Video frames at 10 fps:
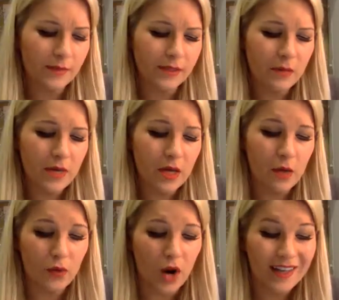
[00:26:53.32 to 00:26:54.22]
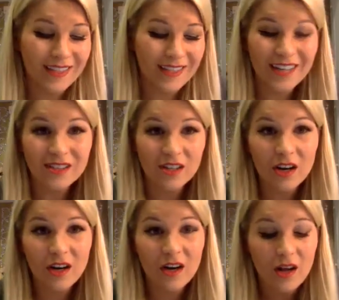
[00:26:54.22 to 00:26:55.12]
to being a product tester,
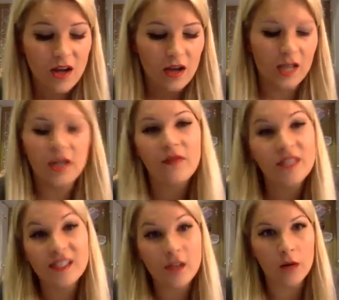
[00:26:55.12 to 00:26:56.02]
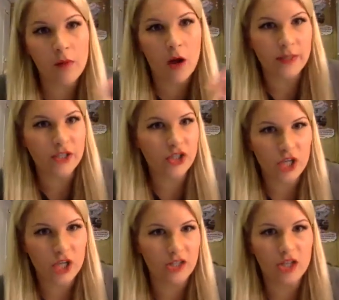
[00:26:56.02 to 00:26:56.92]
and if it's not a mom, I
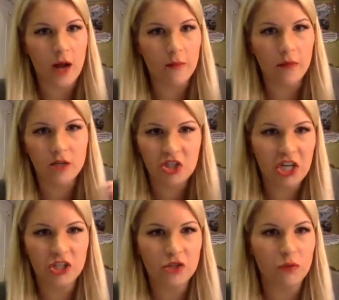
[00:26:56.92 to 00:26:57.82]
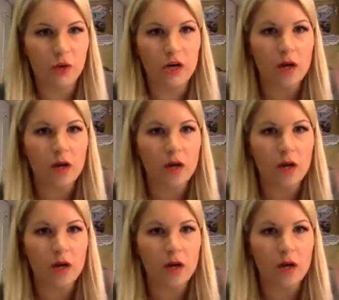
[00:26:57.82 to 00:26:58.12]
just change it up. I just change the wording.